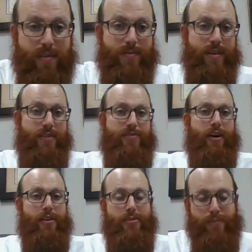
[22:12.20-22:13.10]
Dear
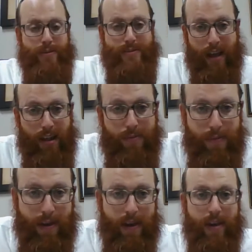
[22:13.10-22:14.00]
Father, please tell
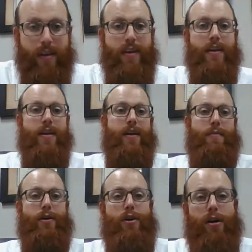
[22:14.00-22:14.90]
me.
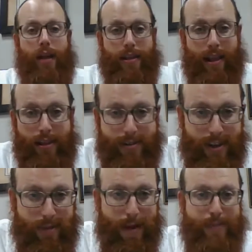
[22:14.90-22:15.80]
"B'chol haleilos
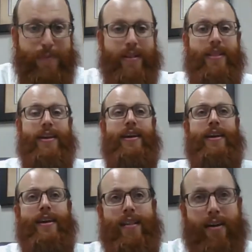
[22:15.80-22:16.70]
nalmad
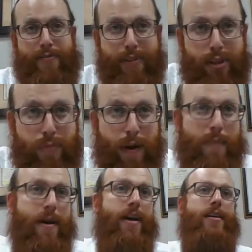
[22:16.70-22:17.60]
bilin afilu
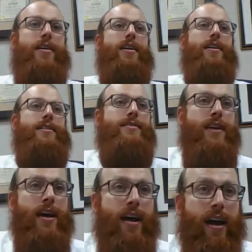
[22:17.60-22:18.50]
pamechas
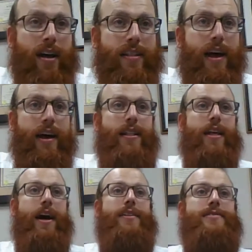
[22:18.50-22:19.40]
halayla
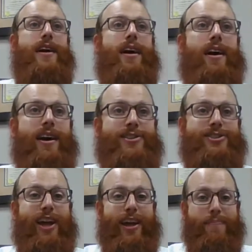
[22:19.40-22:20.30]
hazeh
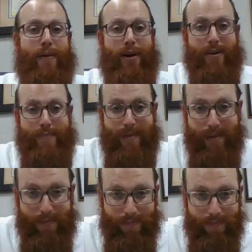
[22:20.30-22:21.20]
shtei
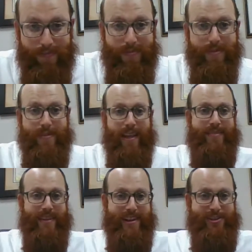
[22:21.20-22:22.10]
pamim." That's
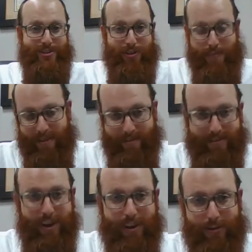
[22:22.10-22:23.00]
the Yiddish too. I mean, there's a
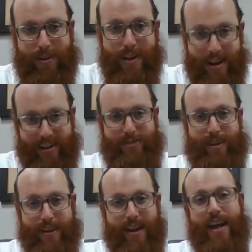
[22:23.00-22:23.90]
song too.
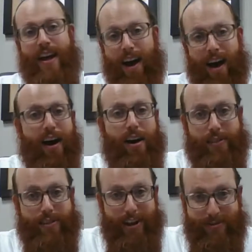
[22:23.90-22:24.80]
Yiddish, all the
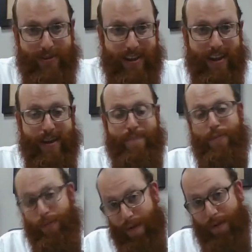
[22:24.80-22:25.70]
nights we dip,
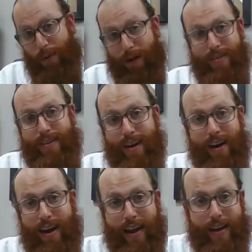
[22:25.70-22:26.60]
or maybe one
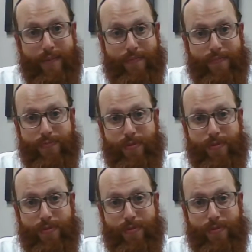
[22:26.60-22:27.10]
time.